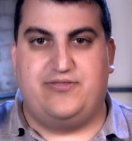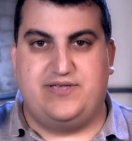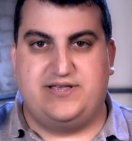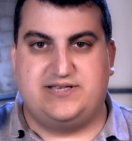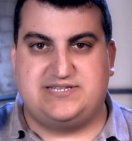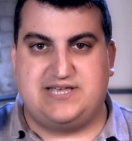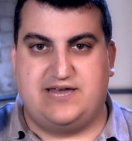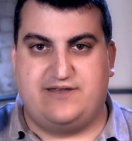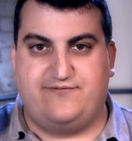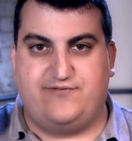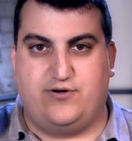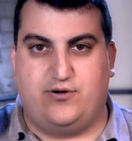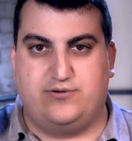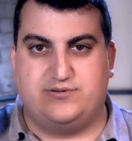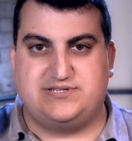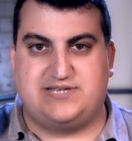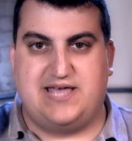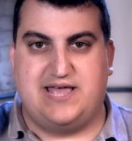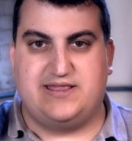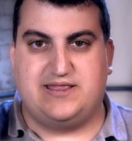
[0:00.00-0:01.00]
these
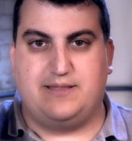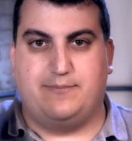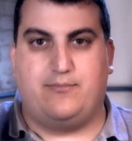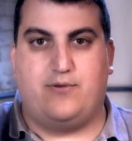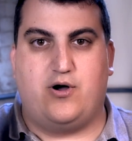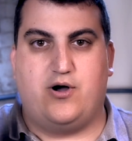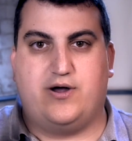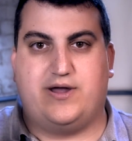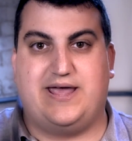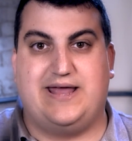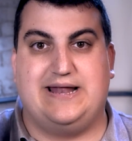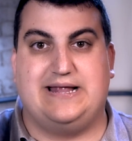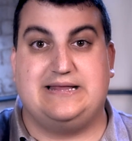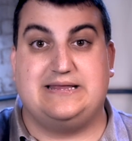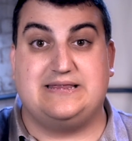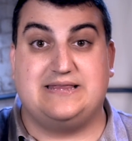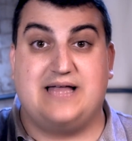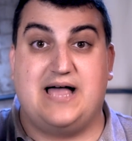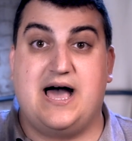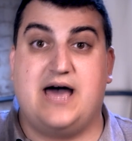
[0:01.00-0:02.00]
headphones hit the mark in a
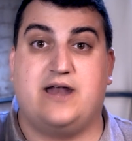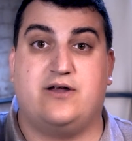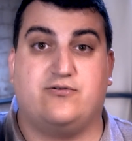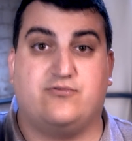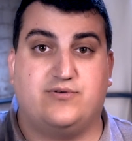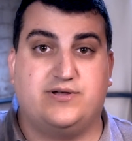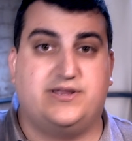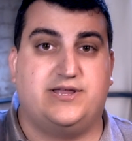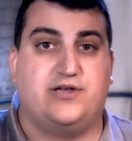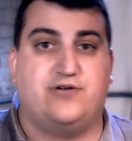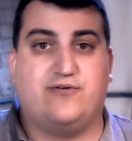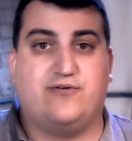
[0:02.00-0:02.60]
lot of really